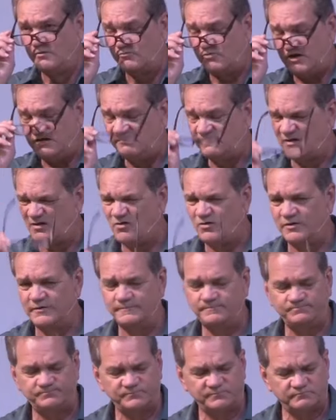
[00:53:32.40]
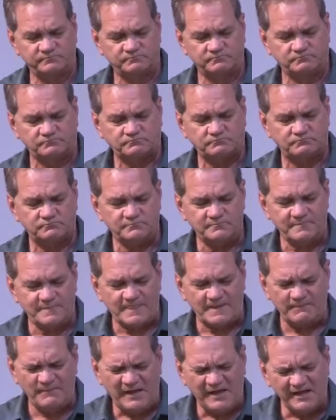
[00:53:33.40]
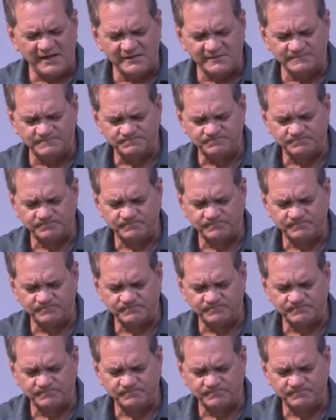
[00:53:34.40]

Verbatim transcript: Praise the Lord. Man,